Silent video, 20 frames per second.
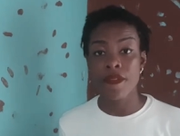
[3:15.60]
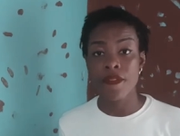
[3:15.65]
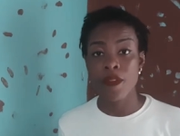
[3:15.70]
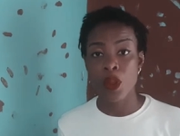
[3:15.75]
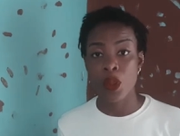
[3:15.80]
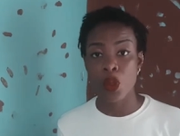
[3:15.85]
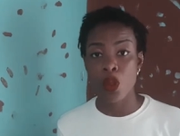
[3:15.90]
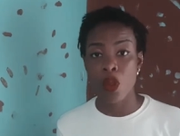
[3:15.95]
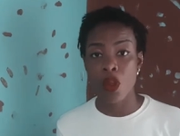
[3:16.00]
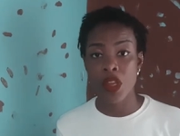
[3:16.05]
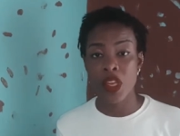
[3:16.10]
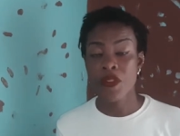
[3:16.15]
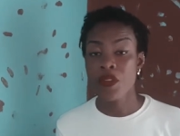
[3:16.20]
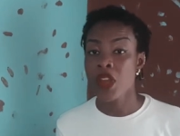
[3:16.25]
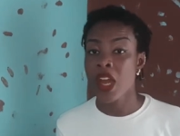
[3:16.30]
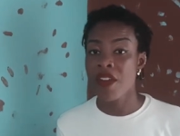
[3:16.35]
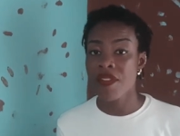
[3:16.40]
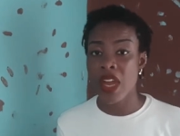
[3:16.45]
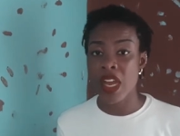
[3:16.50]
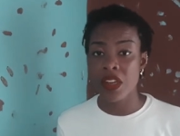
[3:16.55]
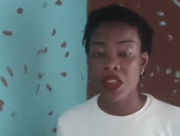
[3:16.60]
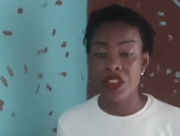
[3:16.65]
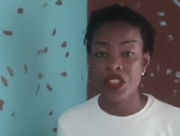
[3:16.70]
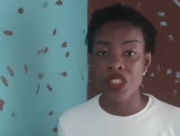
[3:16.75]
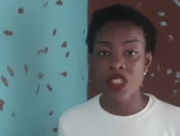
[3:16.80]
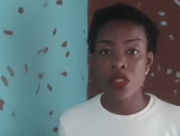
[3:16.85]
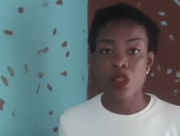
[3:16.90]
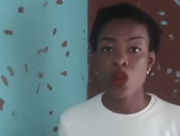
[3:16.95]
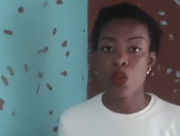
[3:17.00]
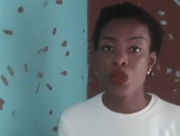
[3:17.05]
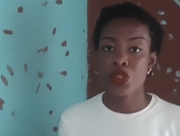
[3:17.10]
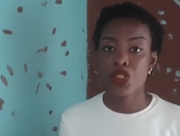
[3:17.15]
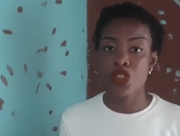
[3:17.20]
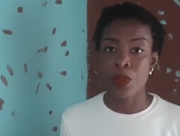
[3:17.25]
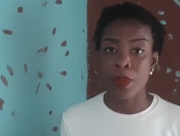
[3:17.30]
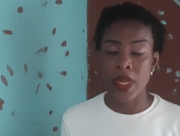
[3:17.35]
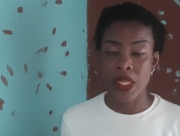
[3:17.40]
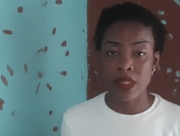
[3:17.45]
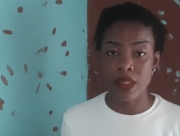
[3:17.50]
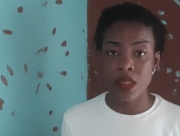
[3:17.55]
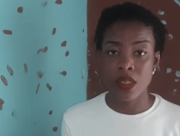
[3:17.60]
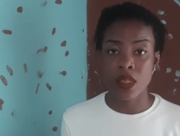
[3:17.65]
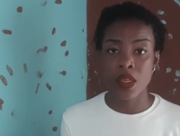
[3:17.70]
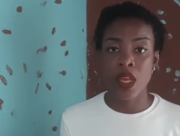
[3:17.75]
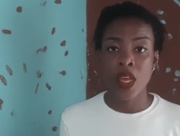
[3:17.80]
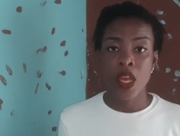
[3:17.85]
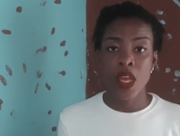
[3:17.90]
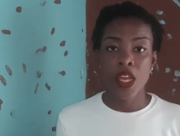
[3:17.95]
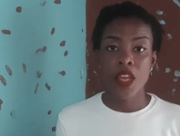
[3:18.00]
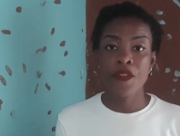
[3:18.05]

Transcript: For your, if you have allergies, go with your medicine.